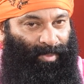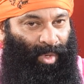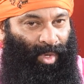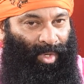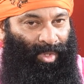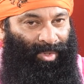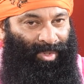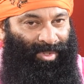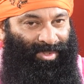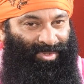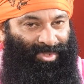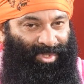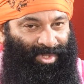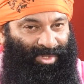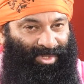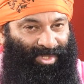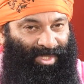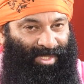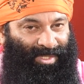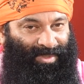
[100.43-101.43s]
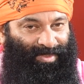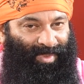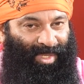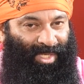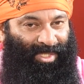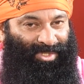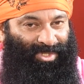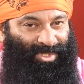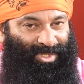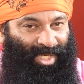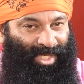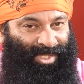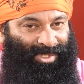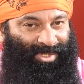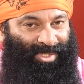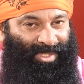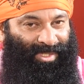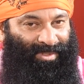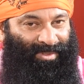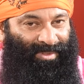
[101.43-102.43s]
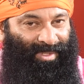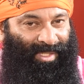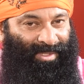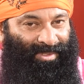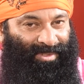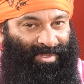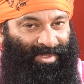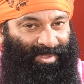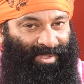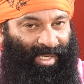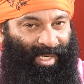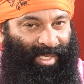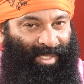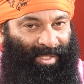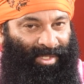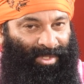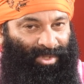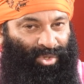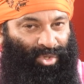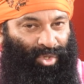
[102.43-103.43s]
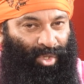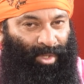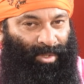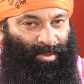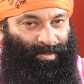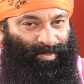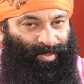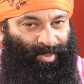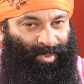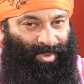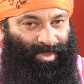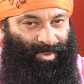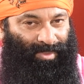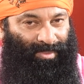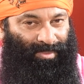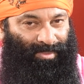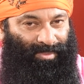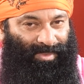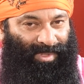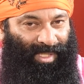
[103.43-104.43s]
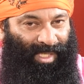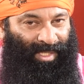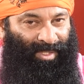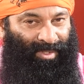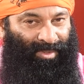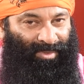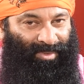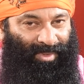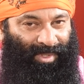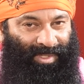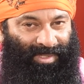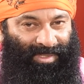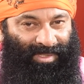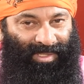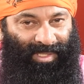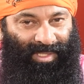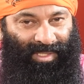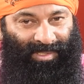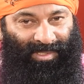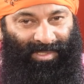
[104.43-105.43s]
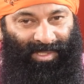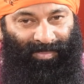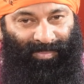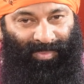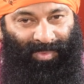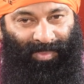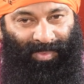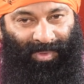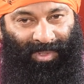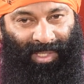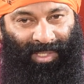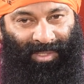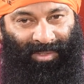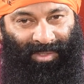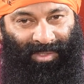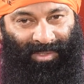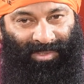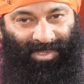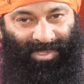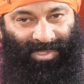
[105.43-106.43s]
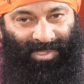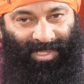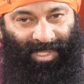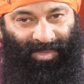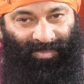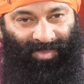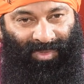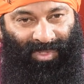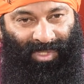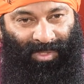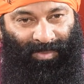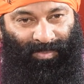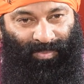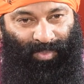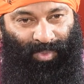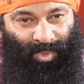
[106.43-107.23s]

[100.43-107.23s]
born on 30th March 1899 in Jaunpur, died on 22nd September 1917.